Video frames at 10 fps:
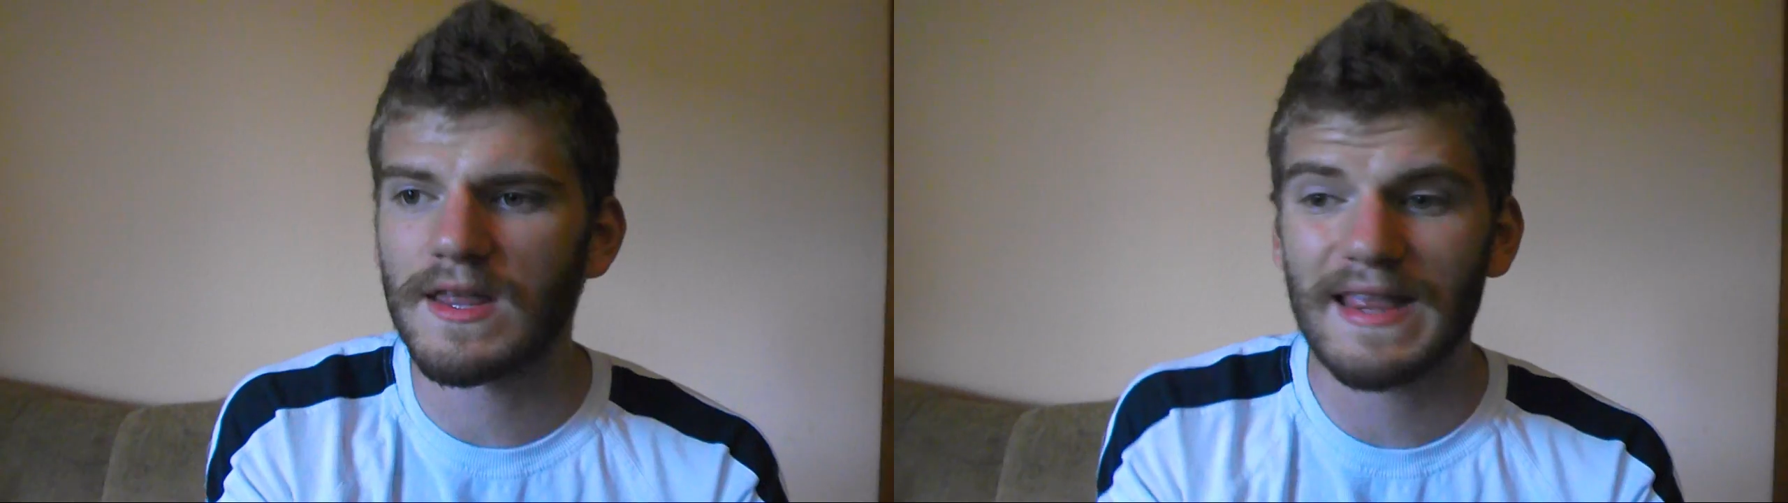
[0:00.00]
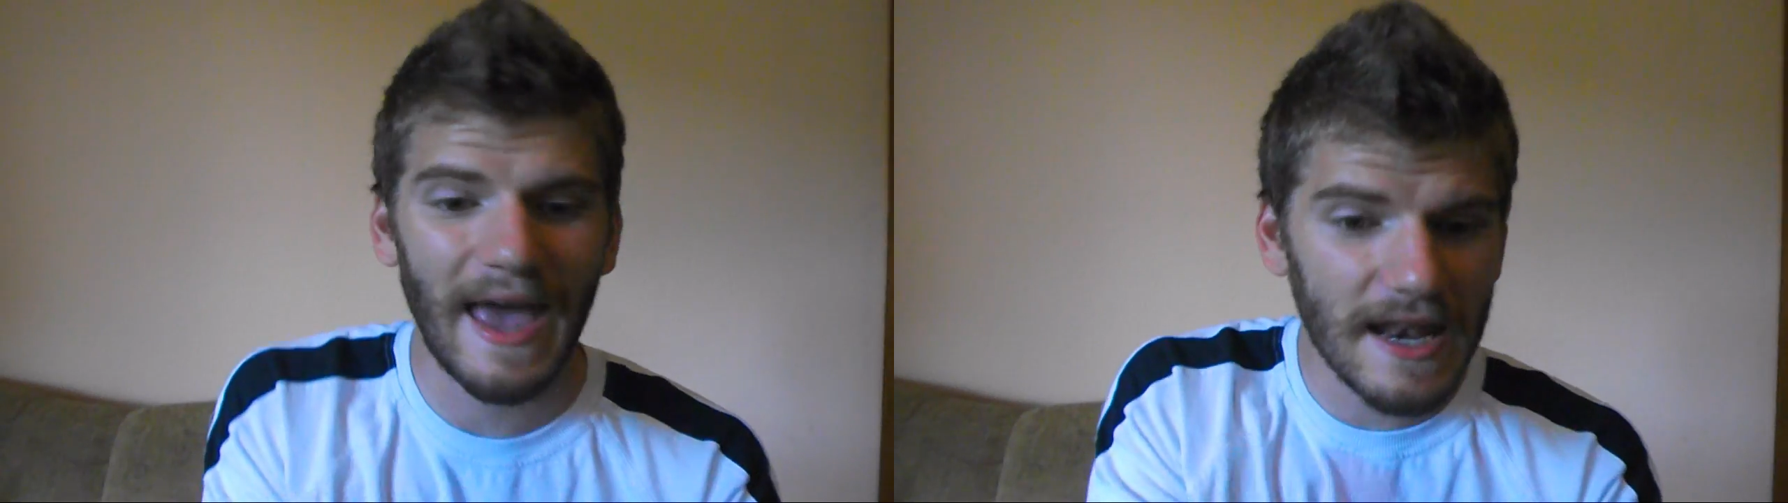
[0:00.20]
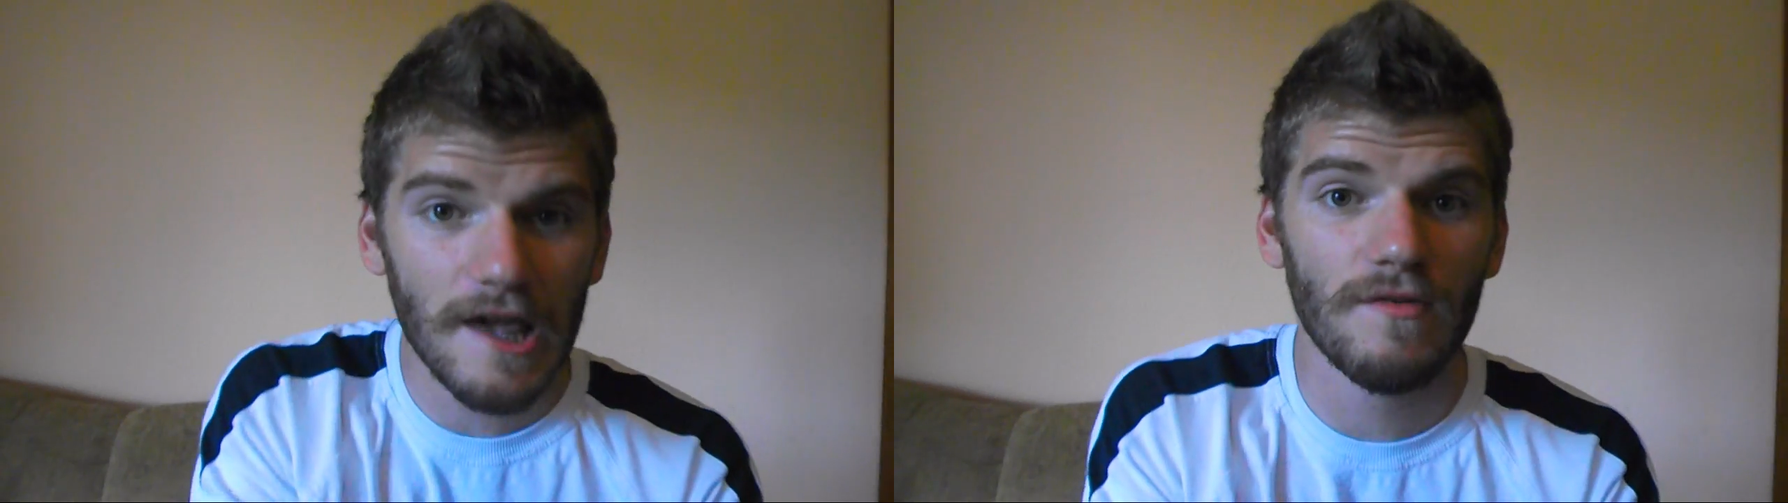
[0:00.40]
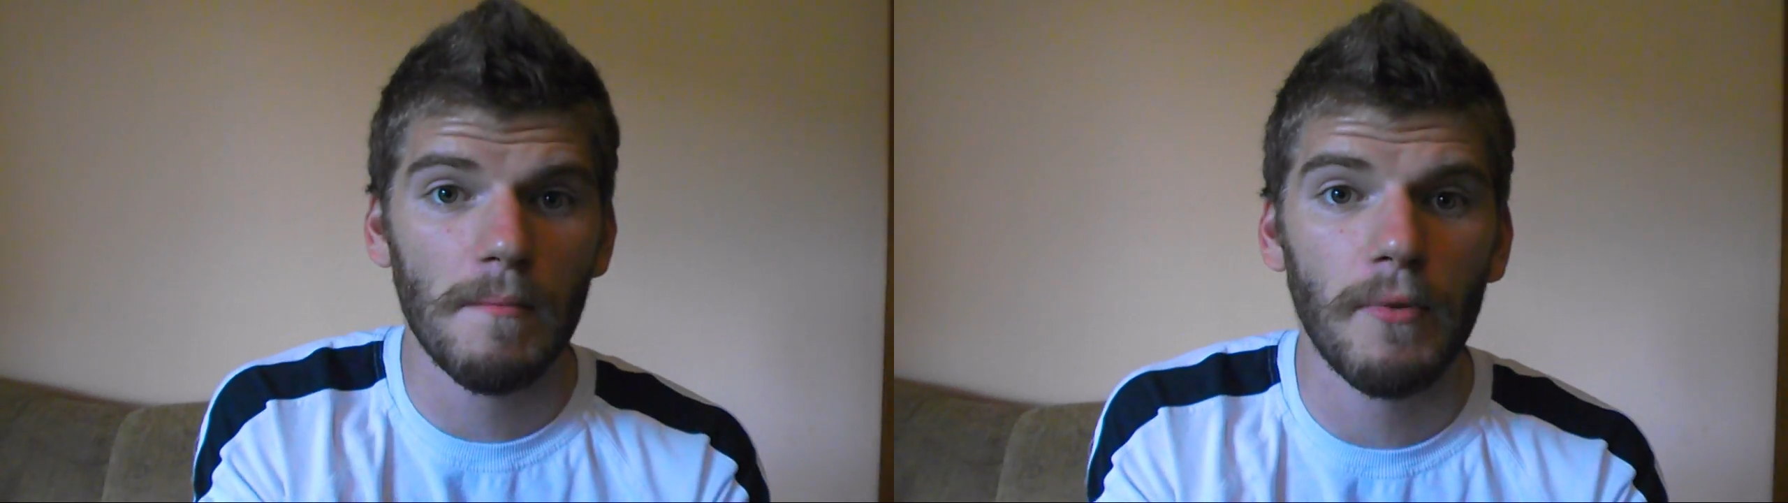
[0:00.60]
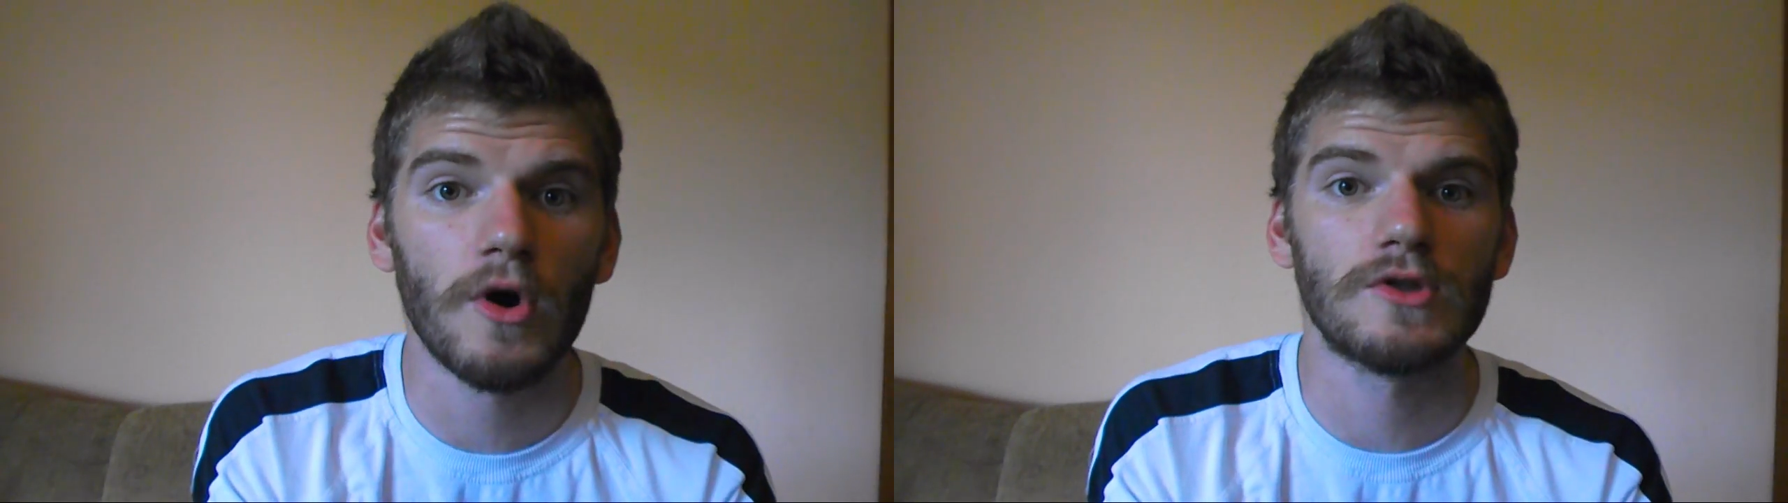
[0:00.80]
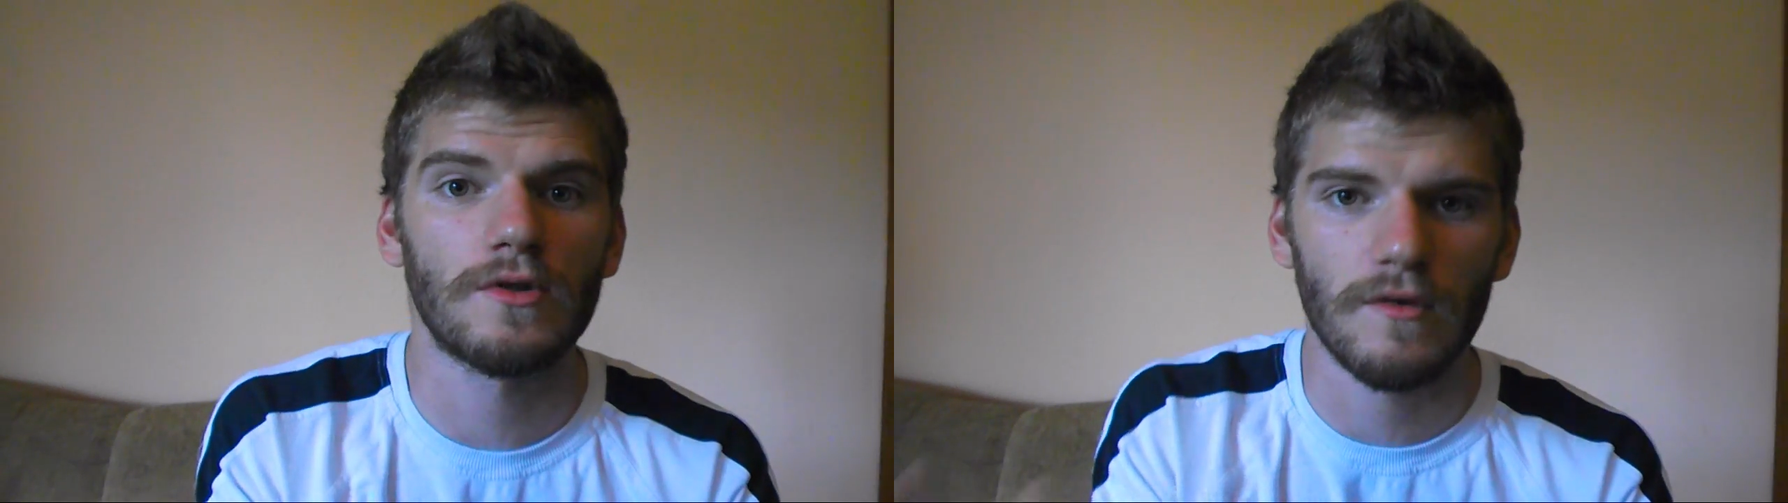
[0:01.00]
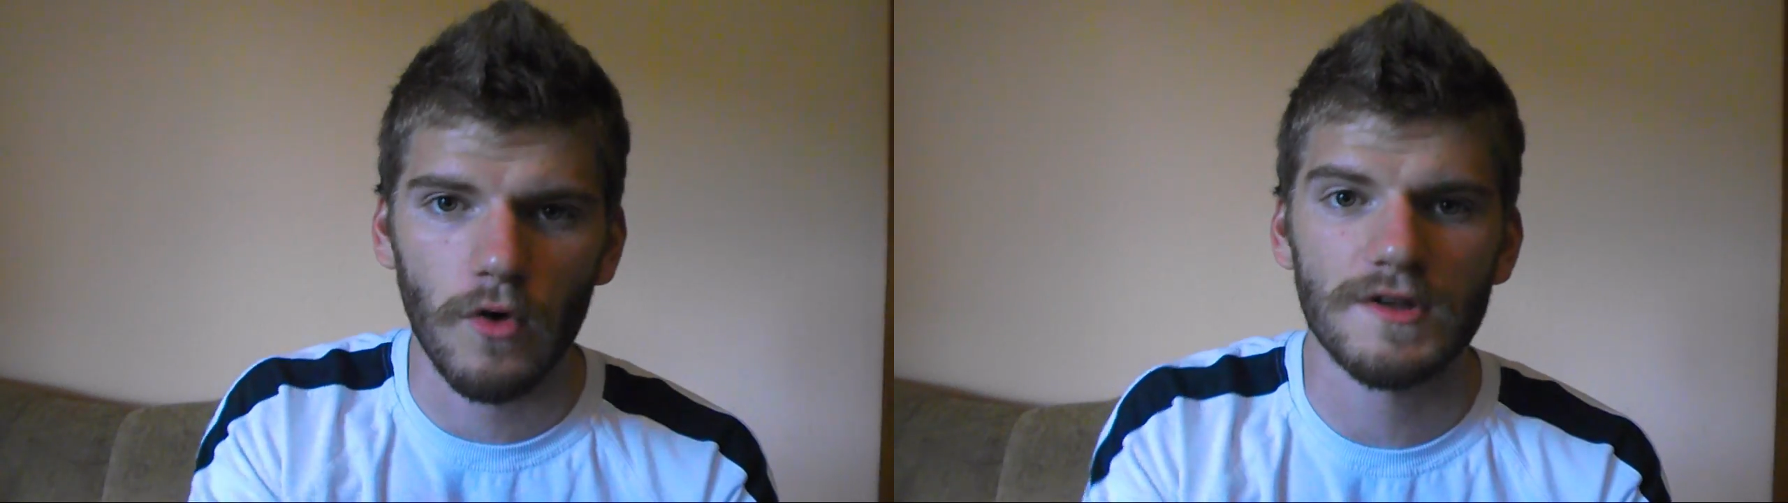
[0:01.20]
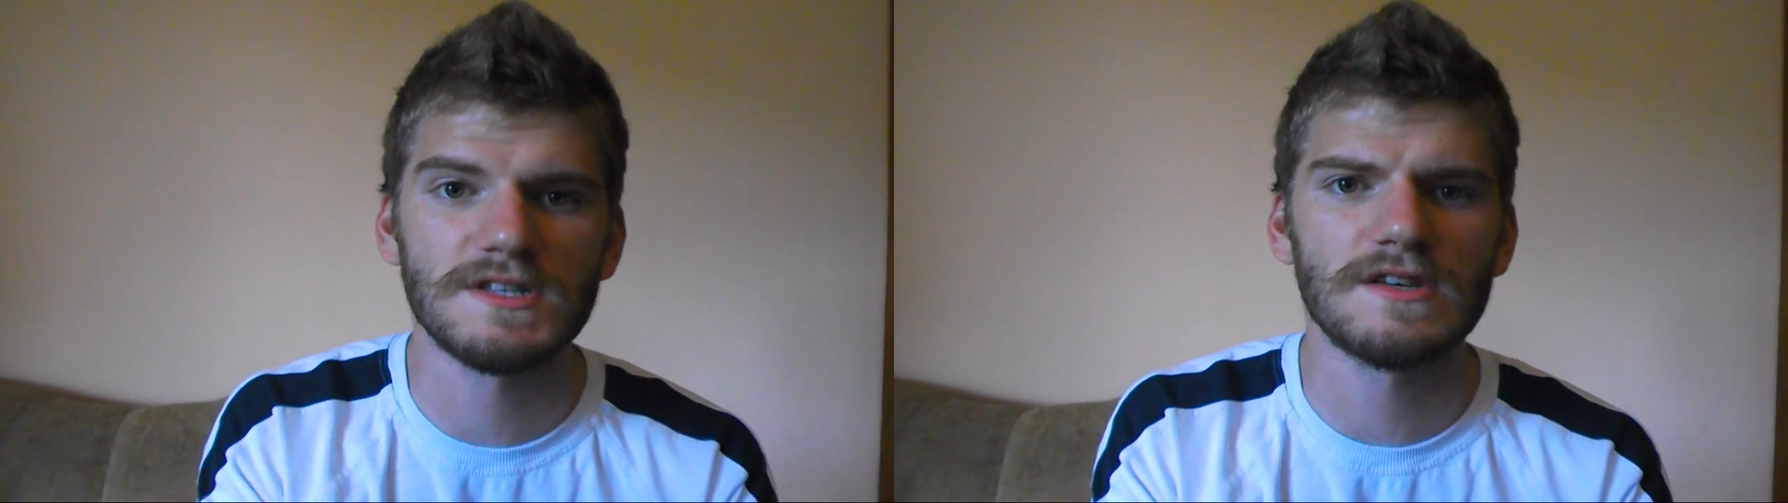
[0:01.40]
any given point on the
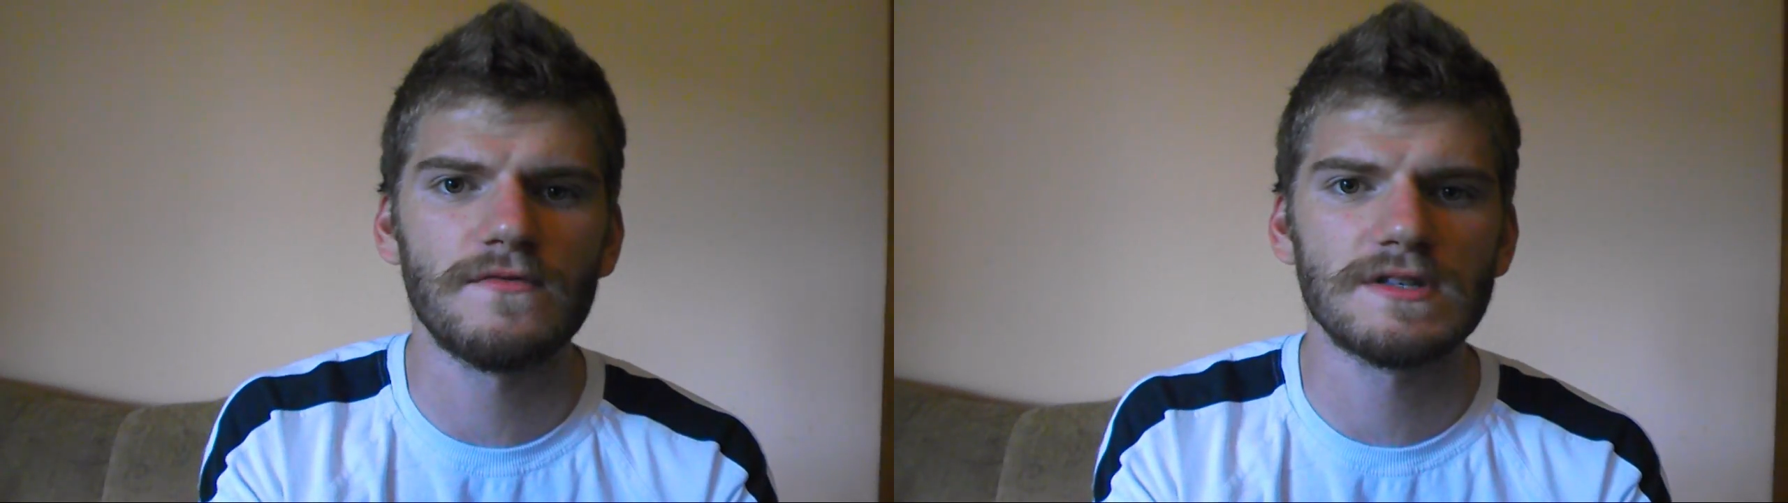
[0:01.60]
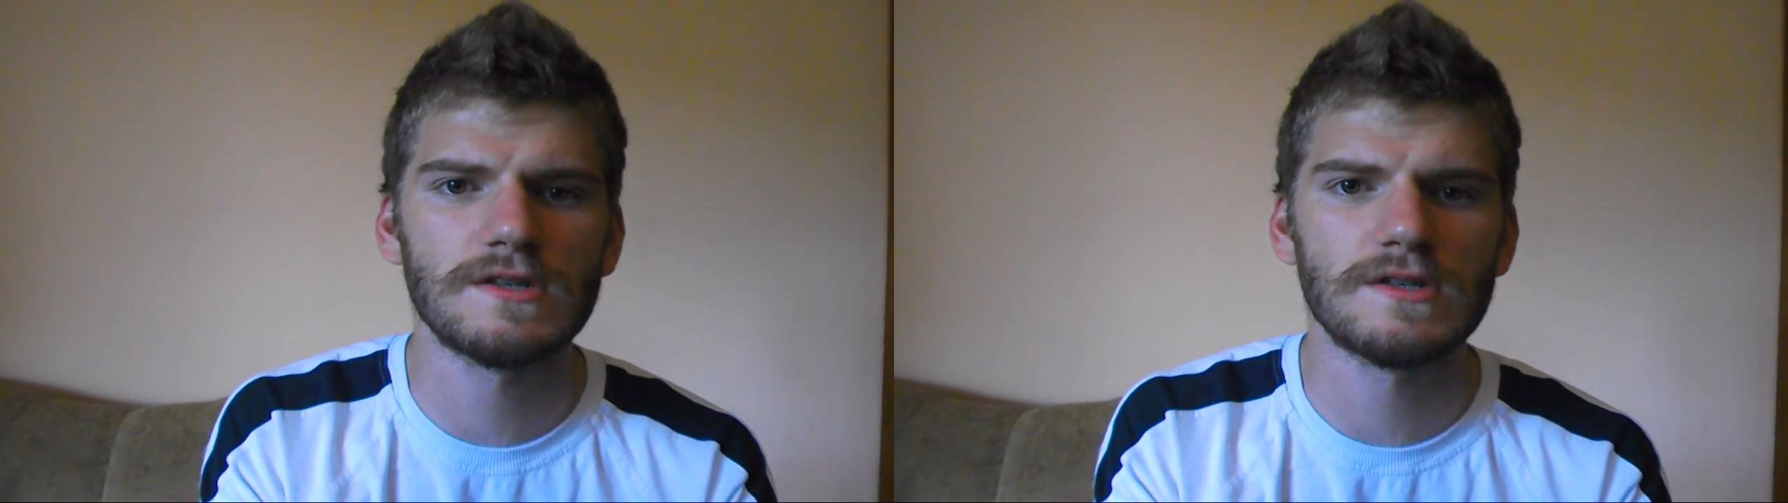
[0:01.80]
water surface,